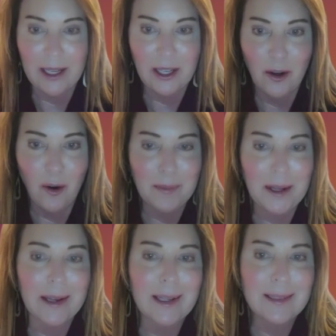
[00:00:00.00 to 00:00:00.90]
I'm
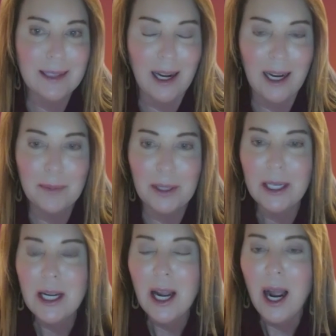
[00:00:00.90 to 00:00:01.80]
not gonna die, but
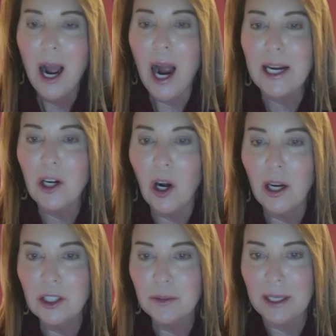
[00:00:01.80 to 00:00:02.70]
I
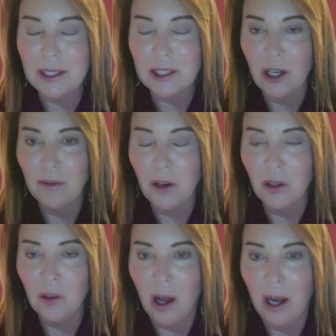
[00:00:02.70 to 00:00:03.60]
cause myself a
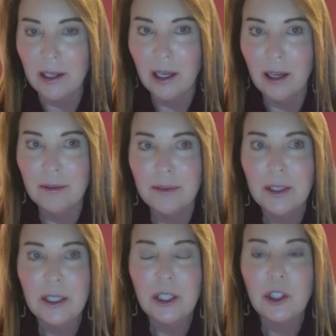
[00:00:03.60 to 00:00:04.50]
lot of
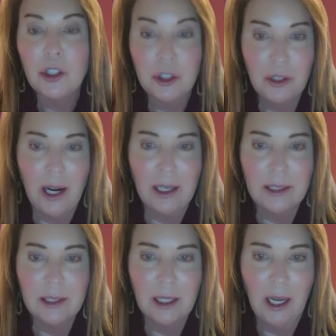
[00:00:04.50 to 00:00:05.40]

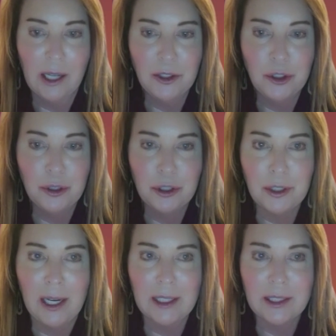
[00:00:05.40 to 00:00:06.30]
stress, undue
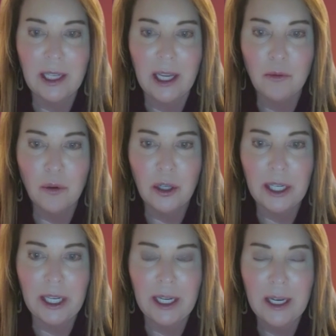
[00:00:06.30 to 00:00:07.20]
stress and
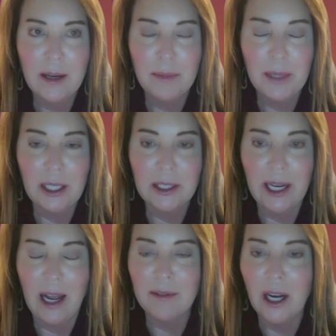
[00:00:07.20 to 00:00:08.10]
worry because I
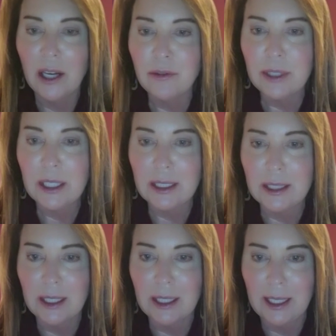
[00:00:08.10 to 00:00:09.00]
have
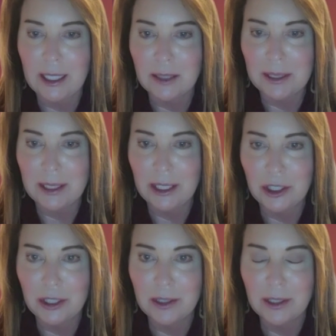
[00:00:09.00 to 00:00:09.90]
unrealistic
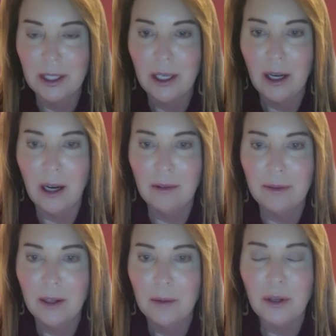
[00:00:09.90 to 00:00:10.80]
expectations of
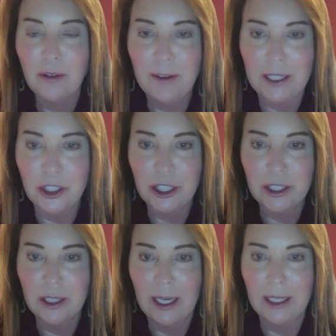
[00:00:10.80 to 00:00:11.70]

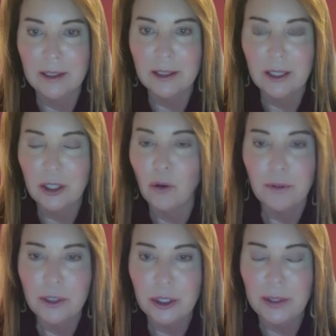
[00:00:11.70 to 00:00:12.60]
perfection and
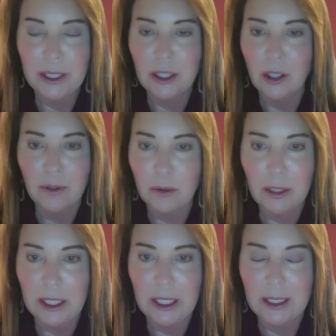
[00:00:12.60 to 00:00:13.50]
overdoing and
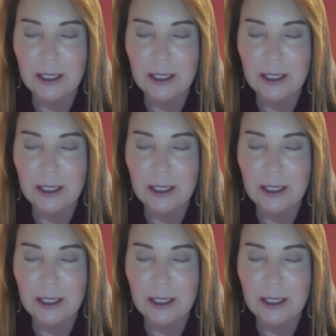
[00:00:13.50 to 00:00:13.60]
overworking and